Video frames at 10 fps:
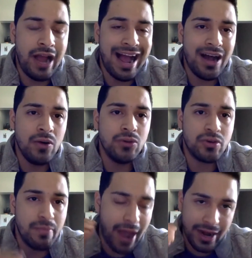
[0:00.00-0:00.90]
how
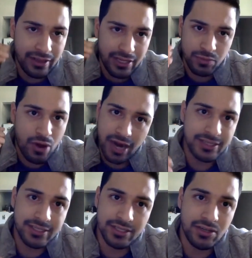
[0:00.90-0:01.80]
traumatic these
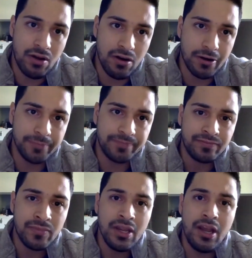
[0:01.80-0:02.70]
practices are.
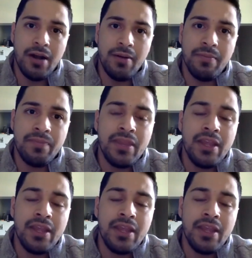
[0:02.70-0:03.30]
Um,